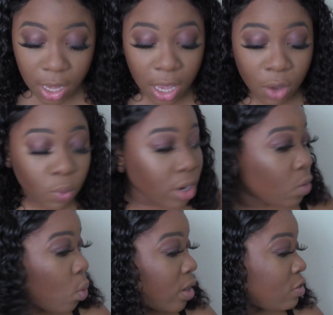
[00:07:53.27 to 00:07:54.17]
And we're
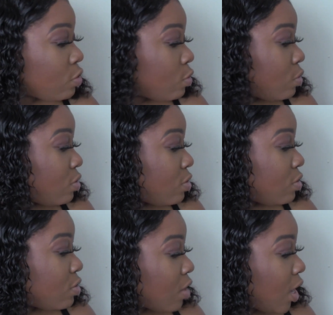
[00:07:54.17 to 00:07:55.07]
going to
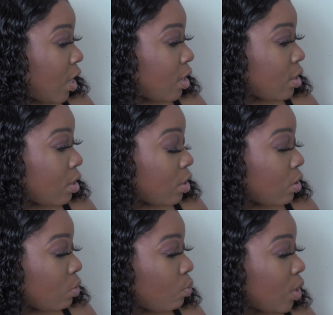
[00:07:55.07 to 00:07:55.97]
set
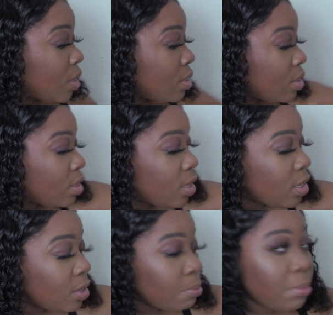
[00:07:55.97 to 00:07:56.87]
with
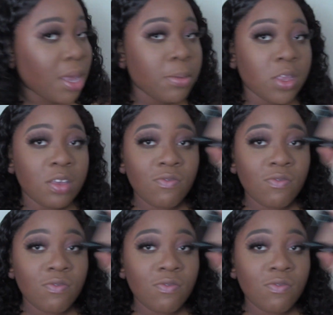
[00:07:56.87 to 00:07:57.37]
the Maybelline